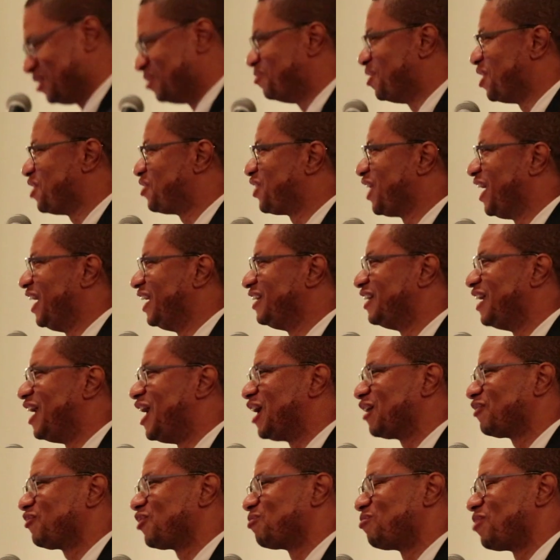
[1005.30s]
We thank
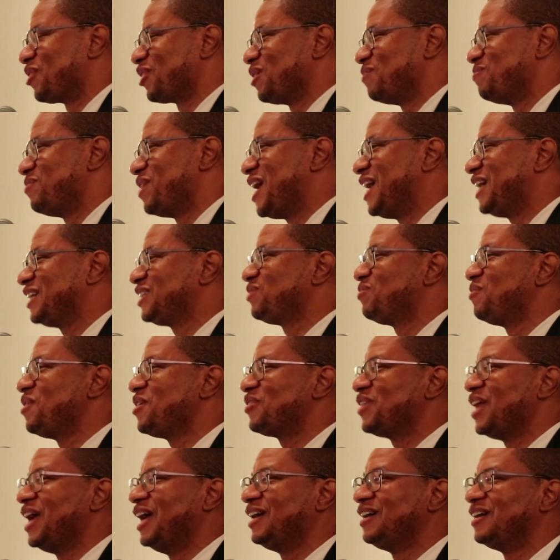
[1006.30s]
God for Brother Batts. We
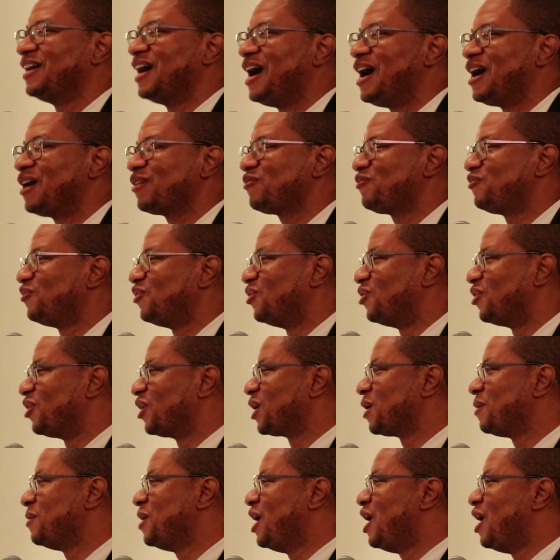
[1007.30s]
thank God
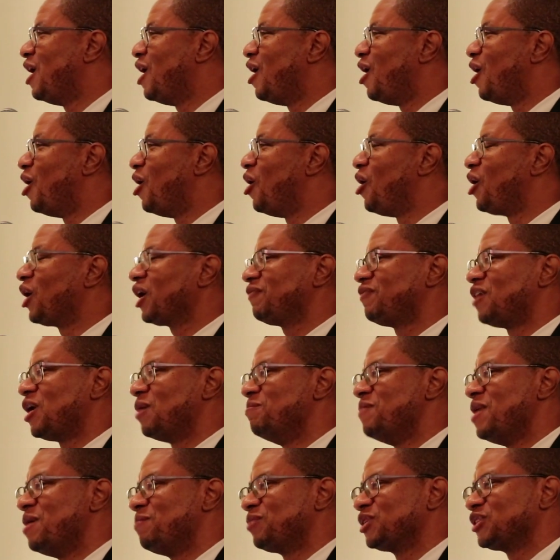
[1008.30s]
for all of
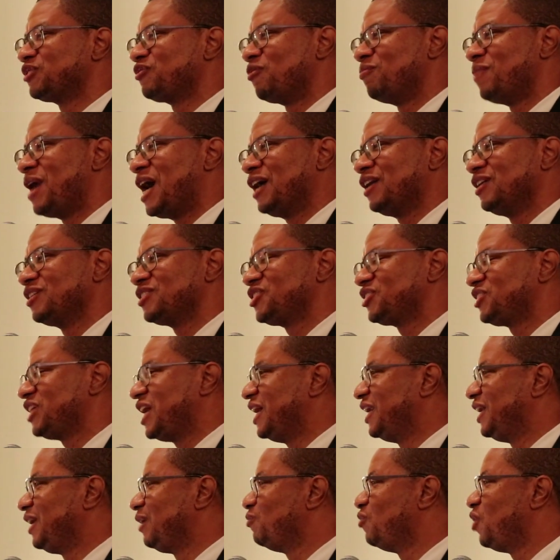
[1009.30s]
our members. From my
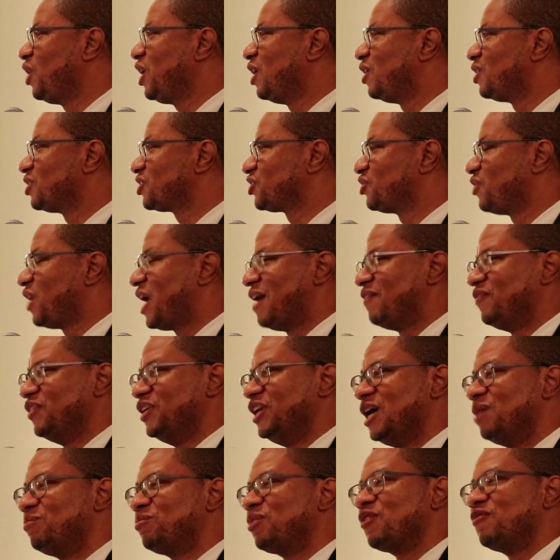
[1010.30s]
understanding, we also have a
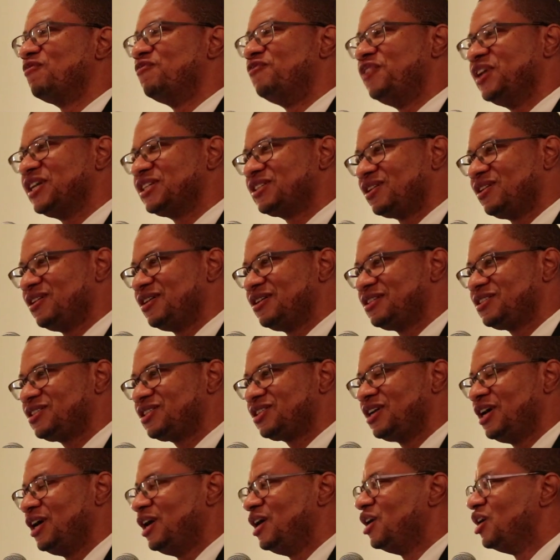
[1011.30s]
number of
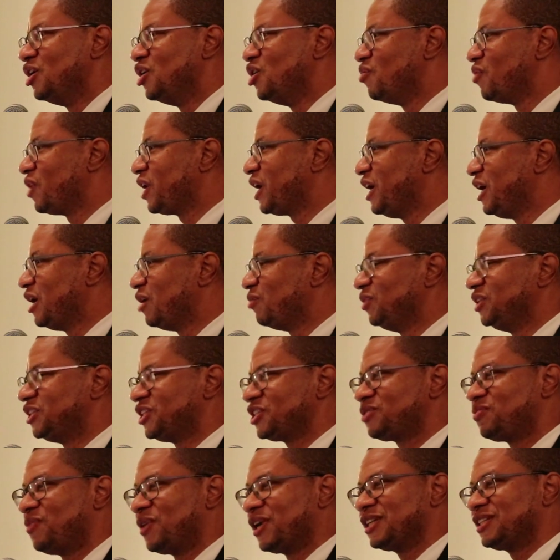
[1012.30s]
visitors who are here. we
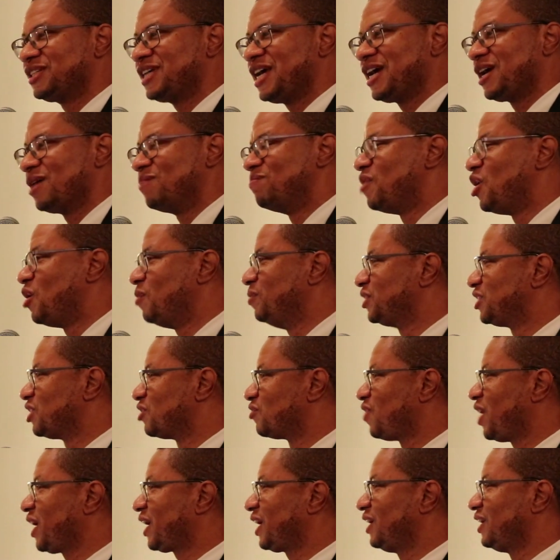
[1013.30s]
just want to take a moment to
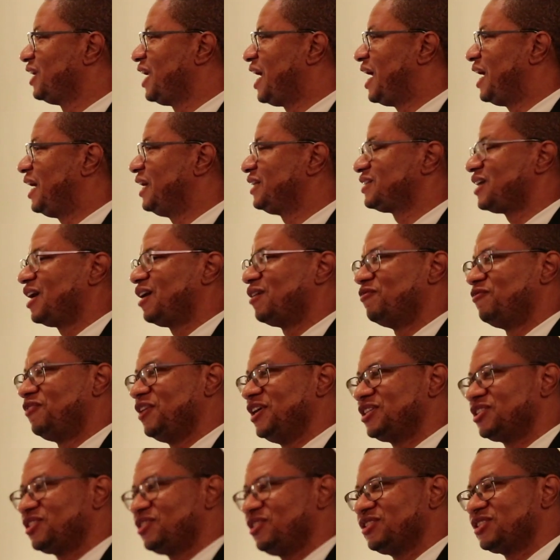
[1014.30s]
recognize our
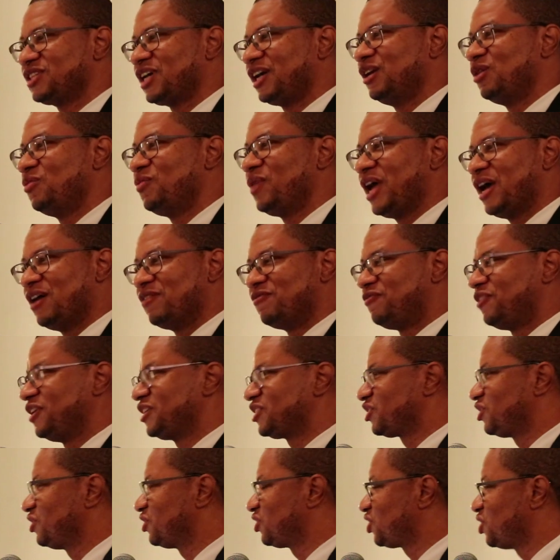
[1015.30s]
visitors. I know we have
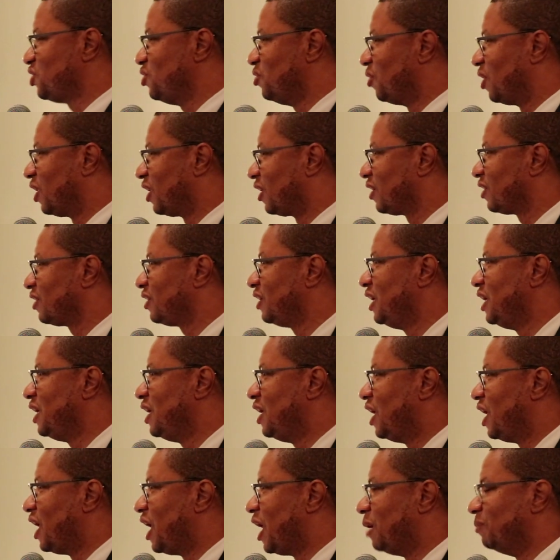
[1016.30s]
visitors who are
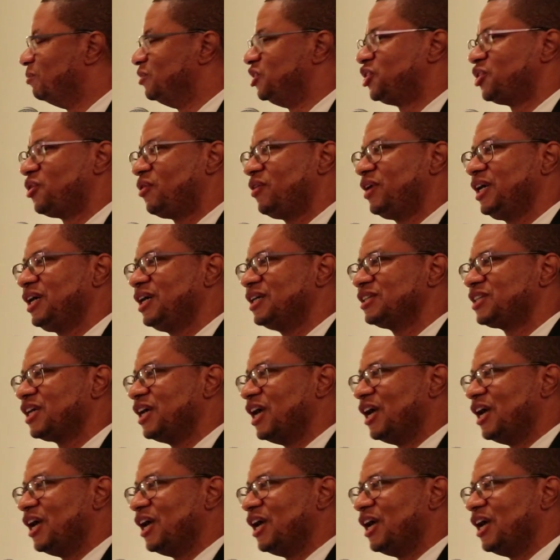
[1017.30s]
um, joining us.